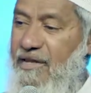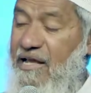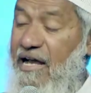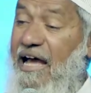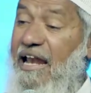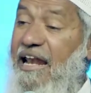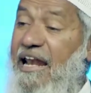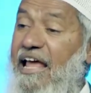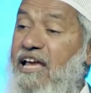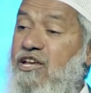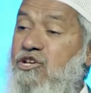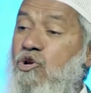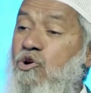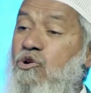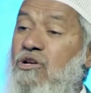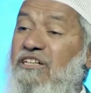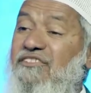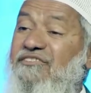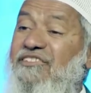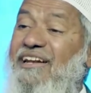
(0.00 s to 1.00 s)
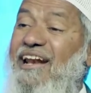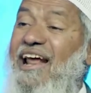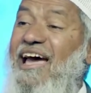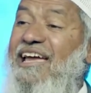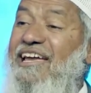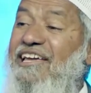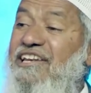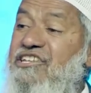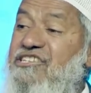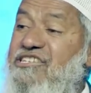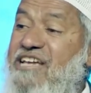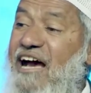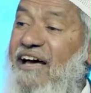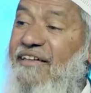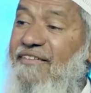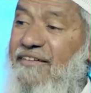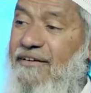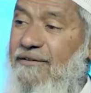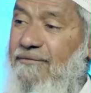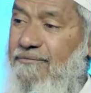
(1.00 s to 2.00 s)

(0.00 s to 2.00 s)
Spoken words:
Allah has shown us the Rah-e-Nijat.